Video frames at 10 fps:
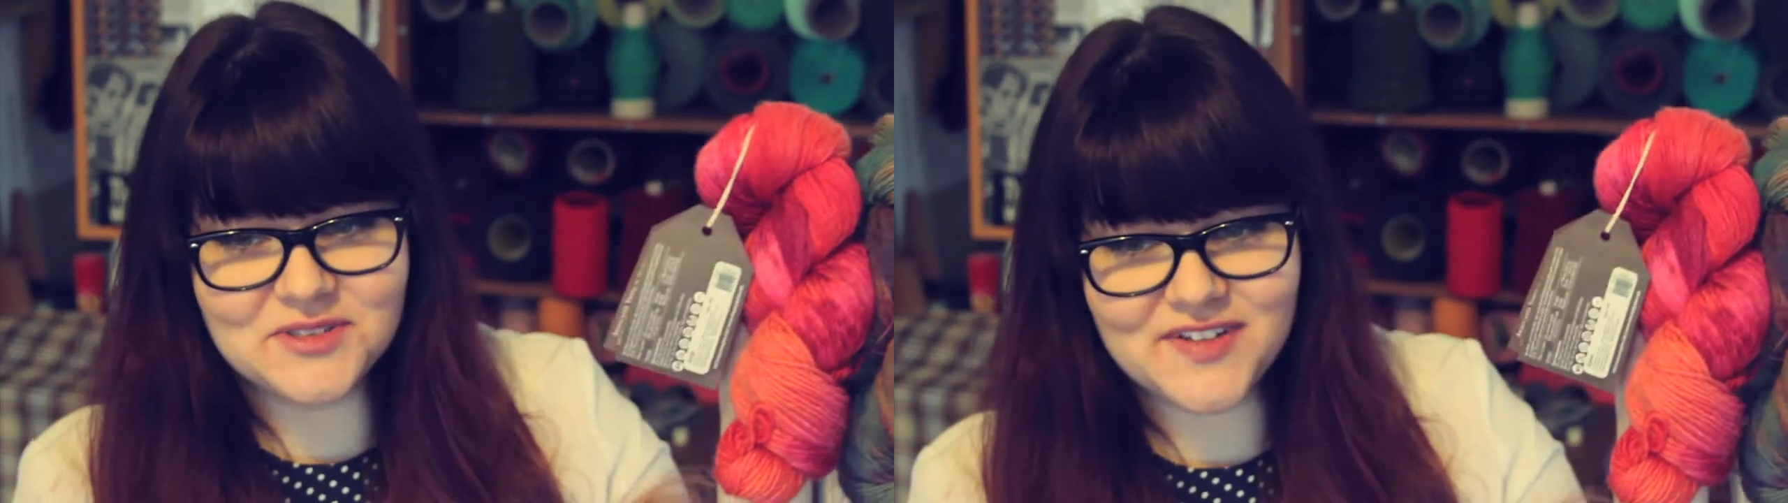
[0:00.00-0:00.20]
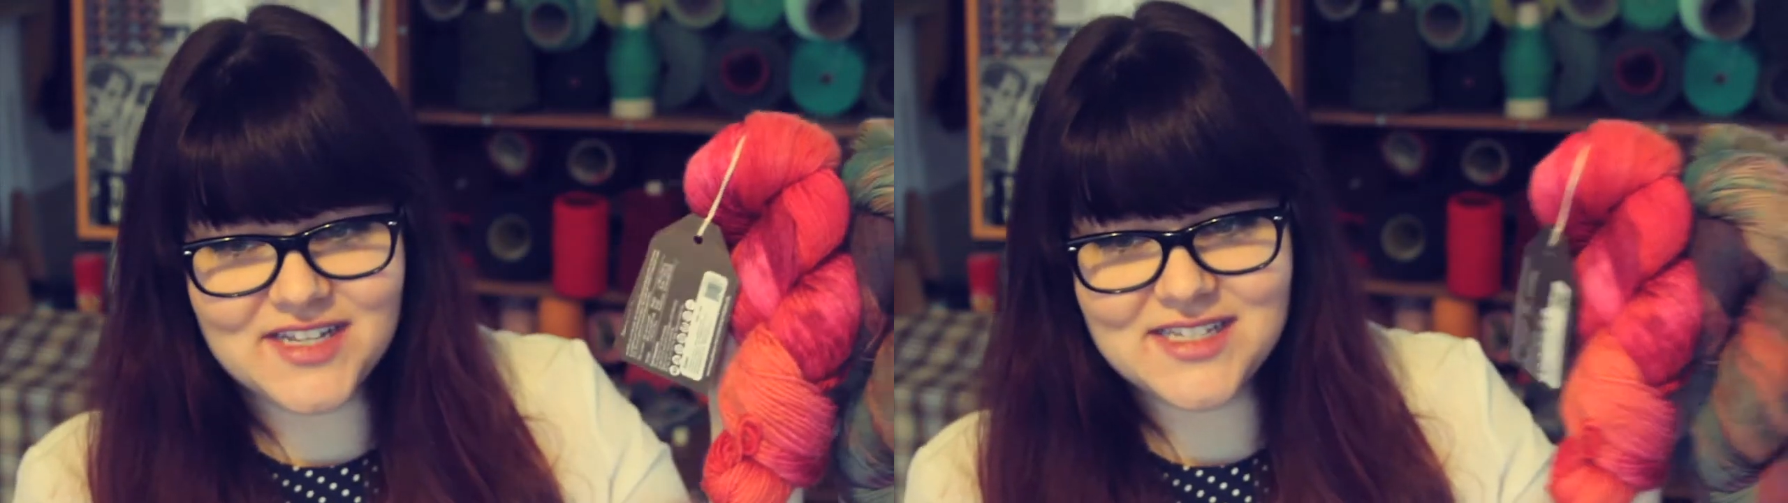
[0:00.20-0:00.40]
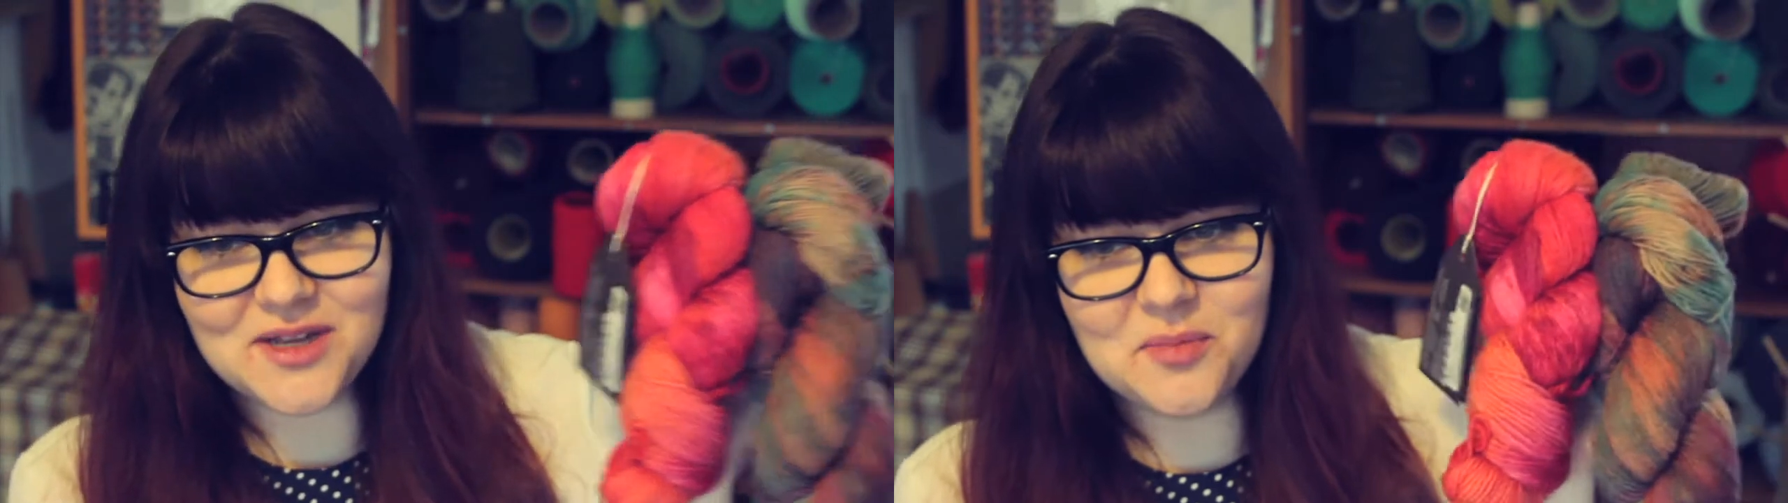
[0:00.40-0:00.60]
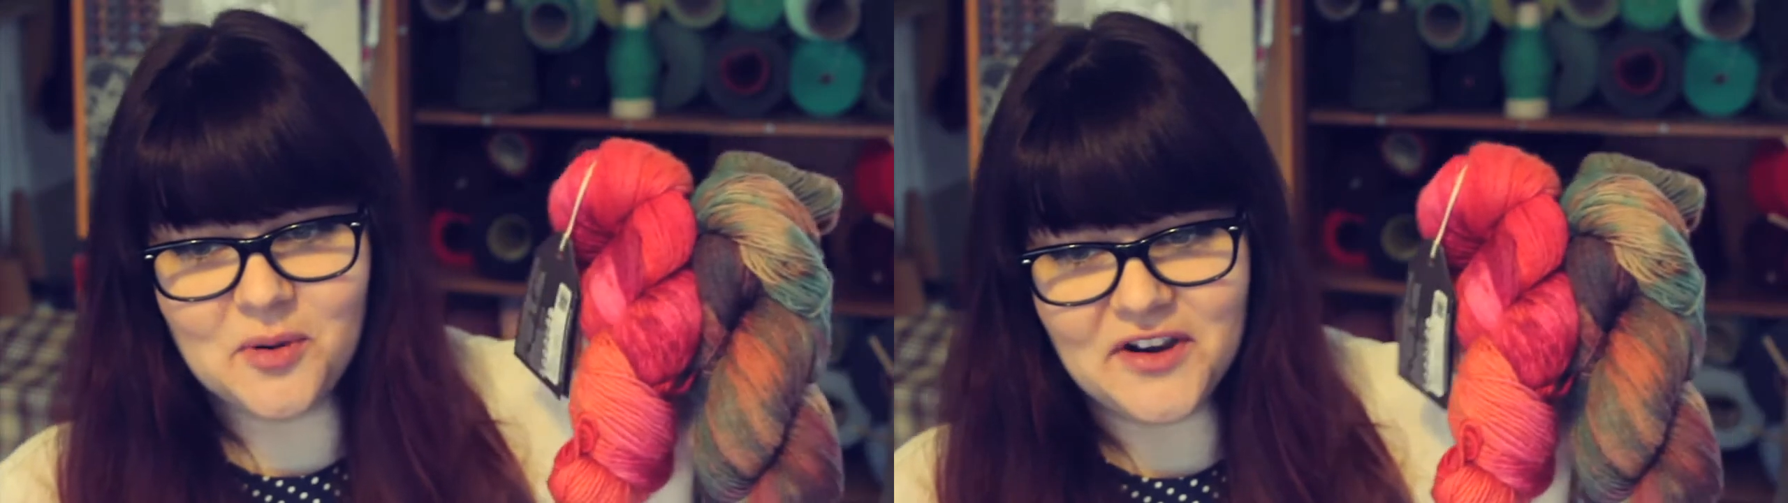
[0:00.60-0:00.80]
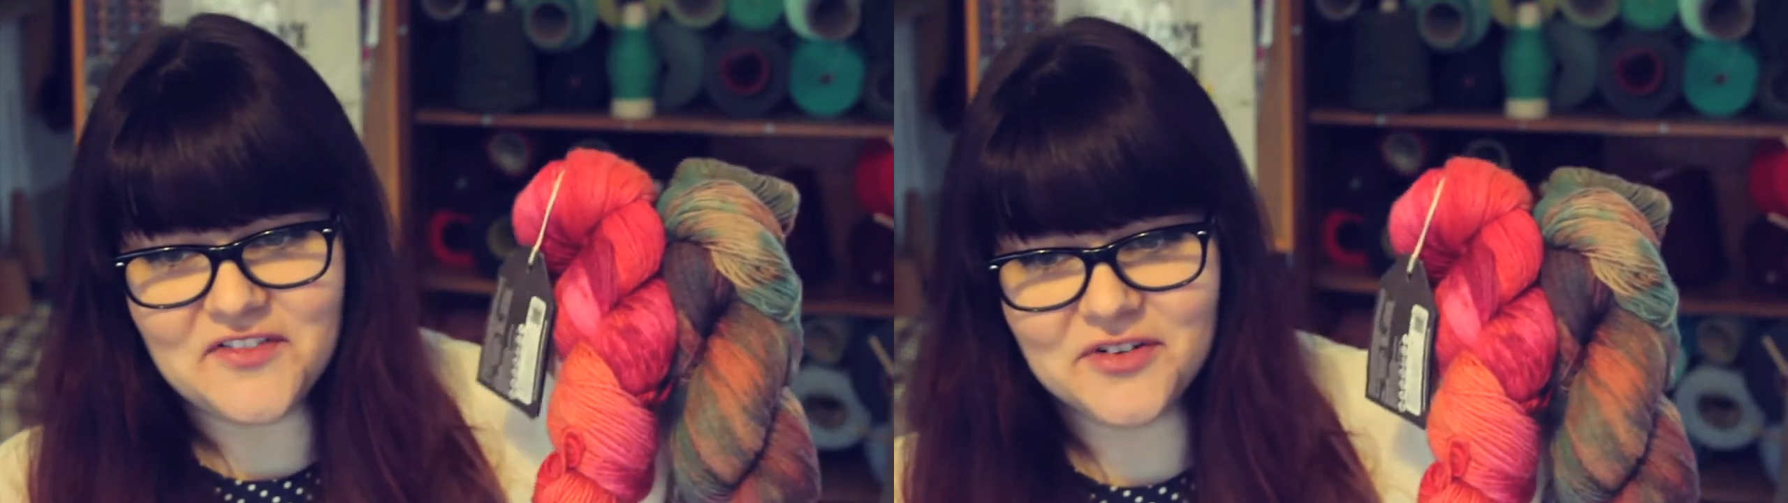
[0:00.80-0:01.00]
of like a sell
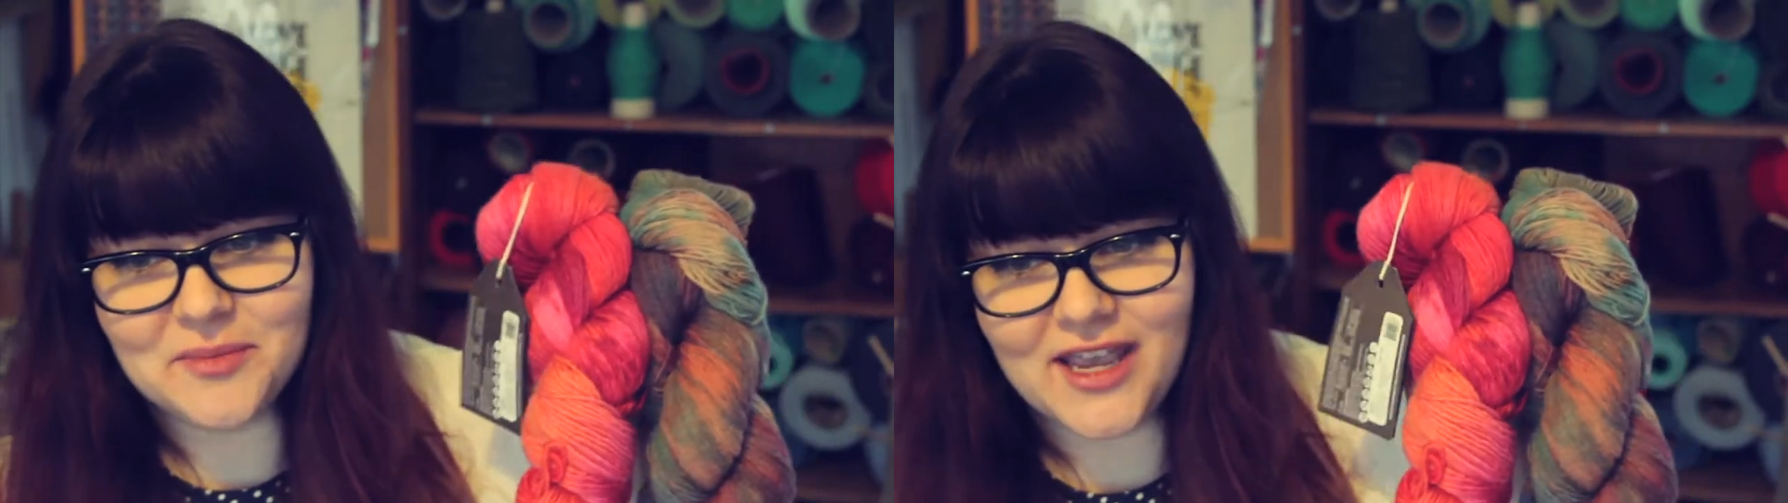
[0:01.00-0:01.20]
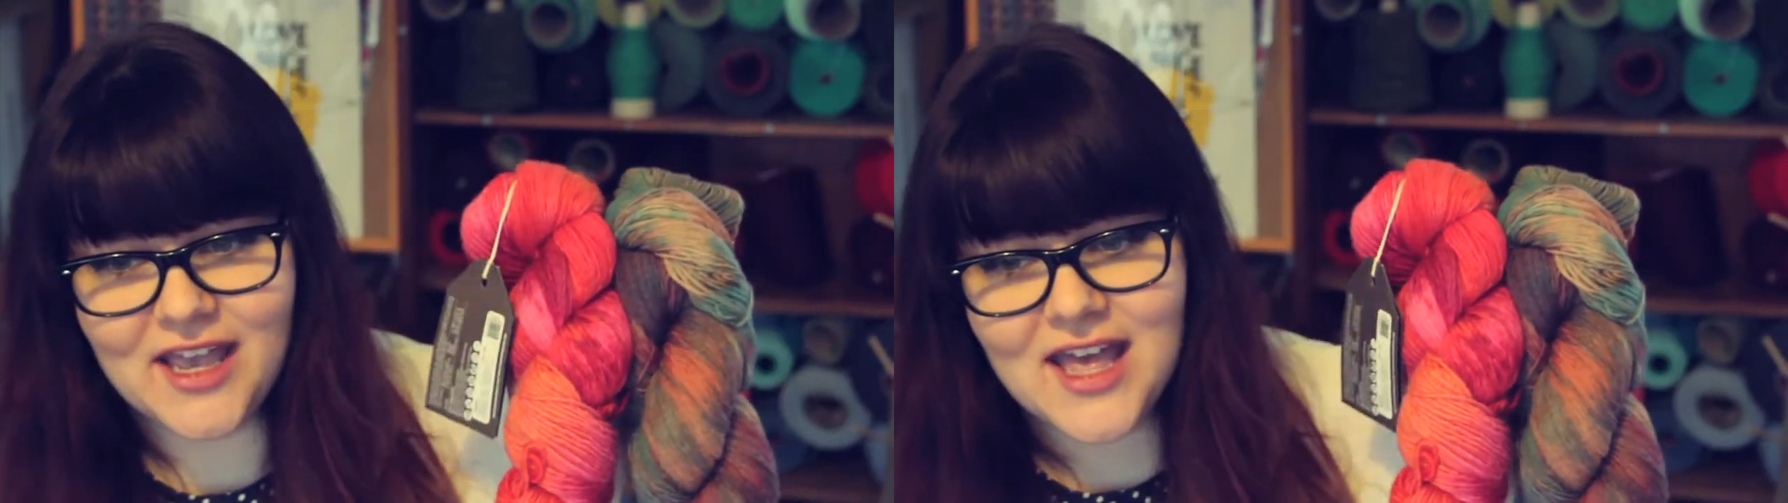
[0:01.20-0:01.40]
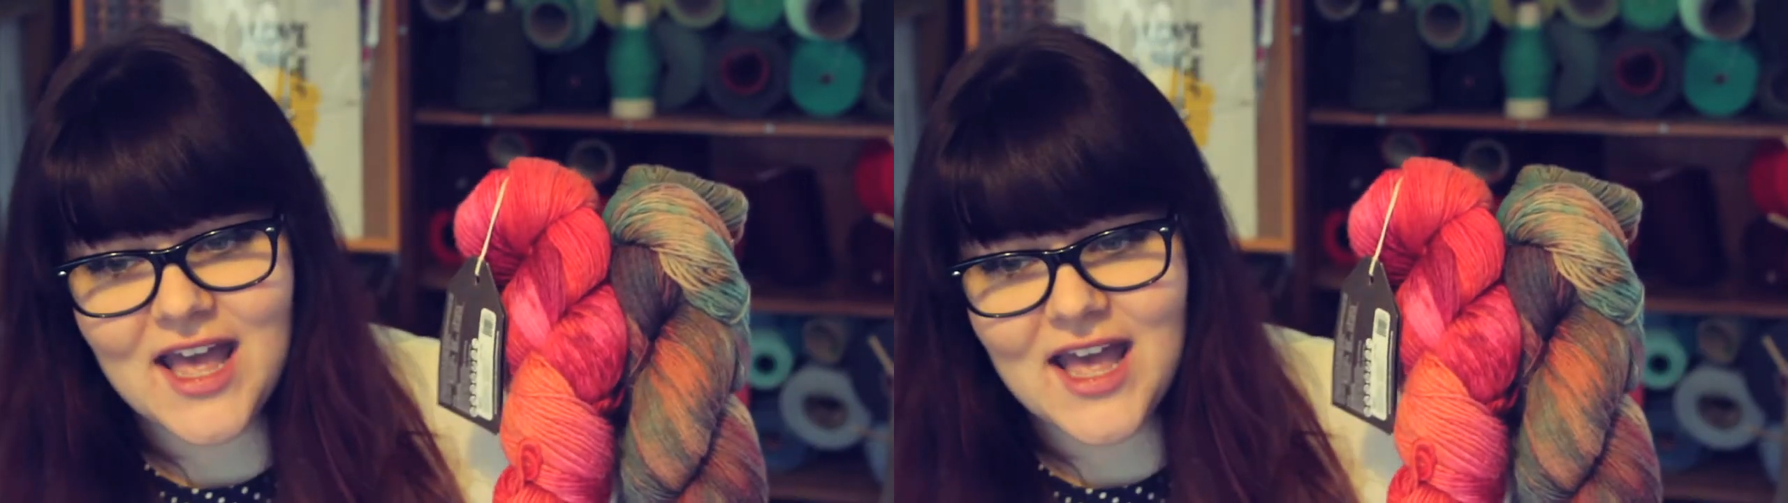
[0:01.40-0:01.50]
point for me.